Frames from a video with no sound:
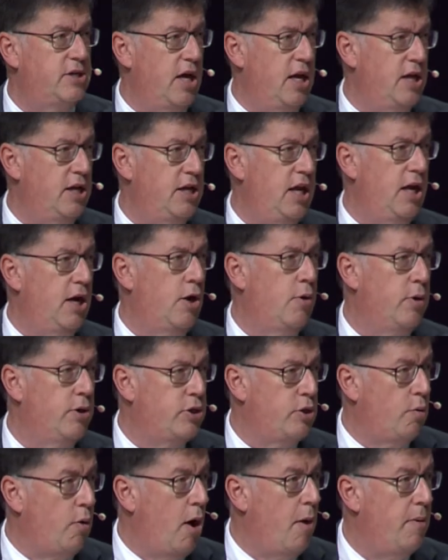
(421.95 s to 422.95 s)
is going to deal
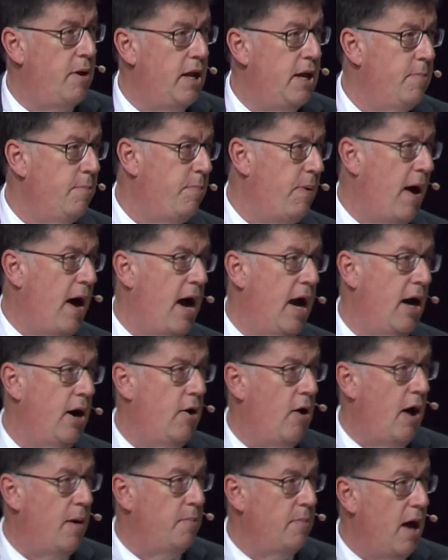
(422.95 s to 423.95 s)
with the Roman
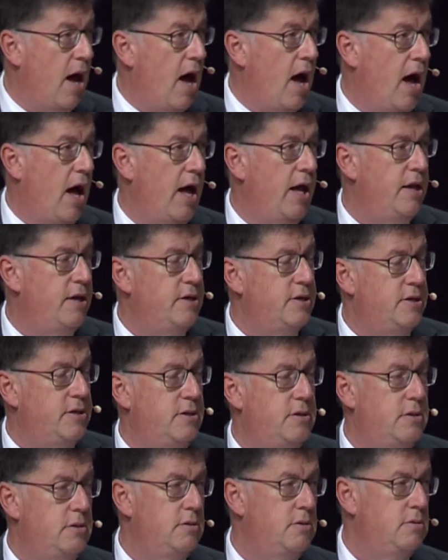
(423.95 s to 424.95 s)
Empire. I'm not.
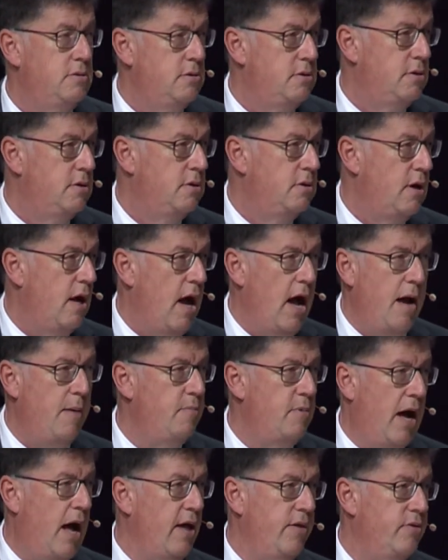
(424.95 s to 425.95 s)

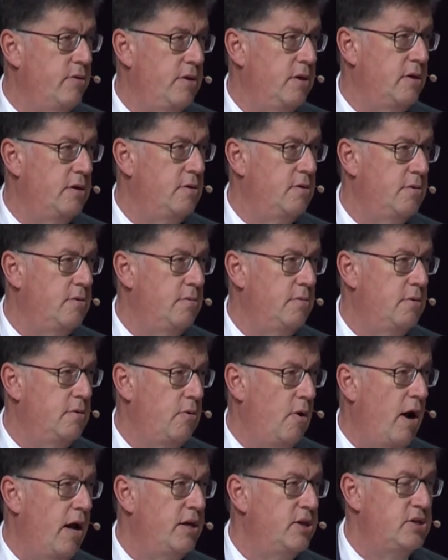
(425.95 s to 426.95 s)
I'm not the
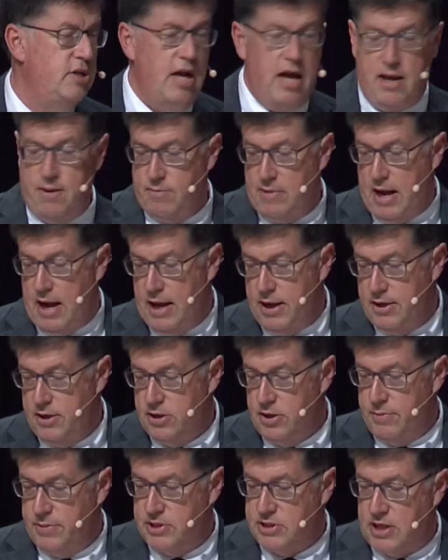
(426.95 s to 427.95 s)
Christ. I am
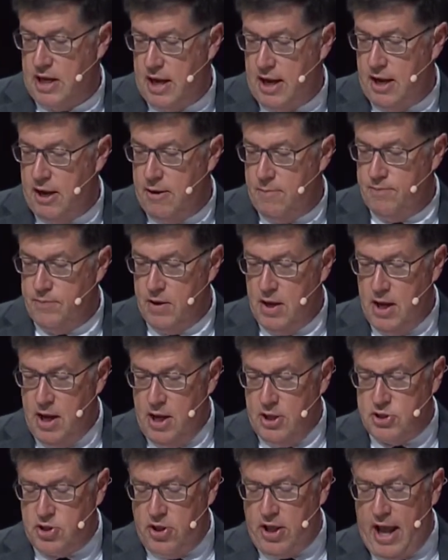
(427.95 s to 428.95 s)
not the Messiah.
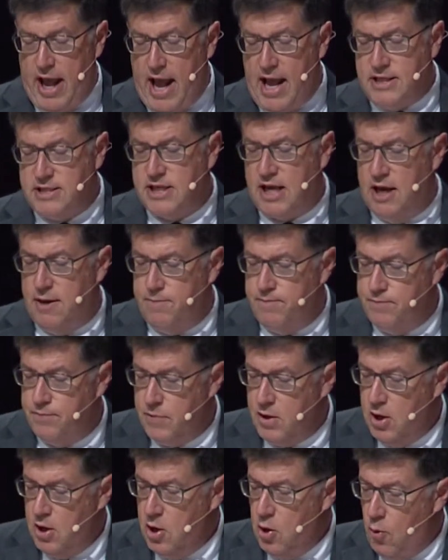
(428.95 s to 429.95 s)
So they ask him,
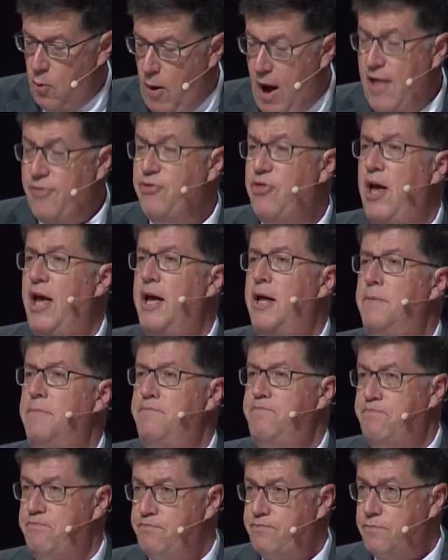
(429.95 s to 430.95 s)
What then?
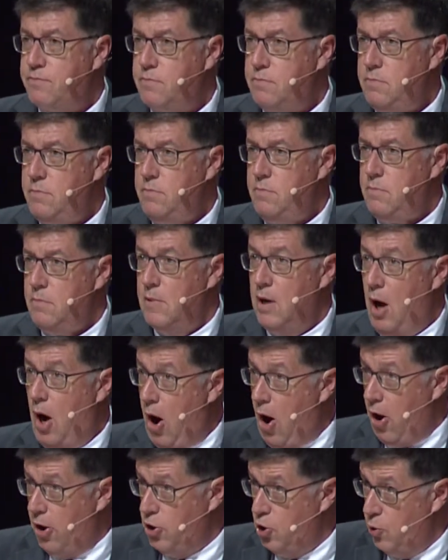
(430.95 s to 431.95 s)

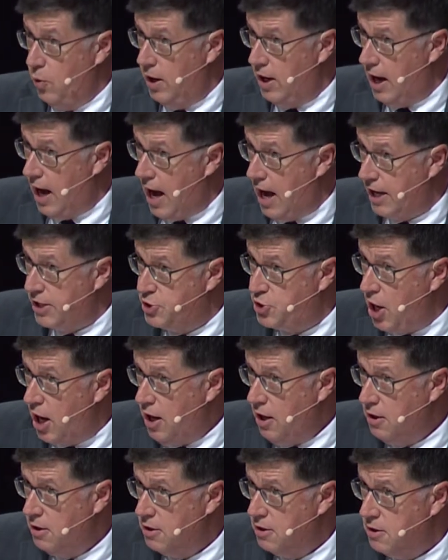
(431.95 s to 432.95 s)
Are you
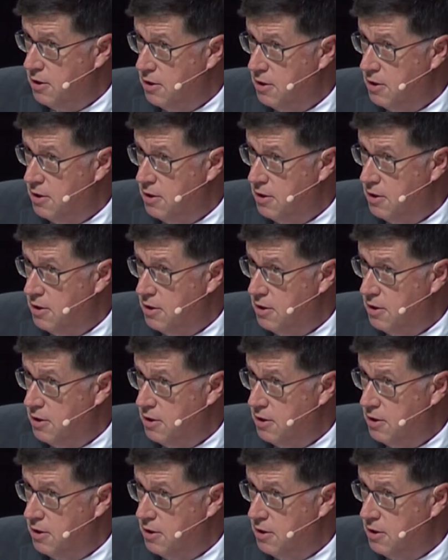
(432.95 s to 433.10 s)
Elijah?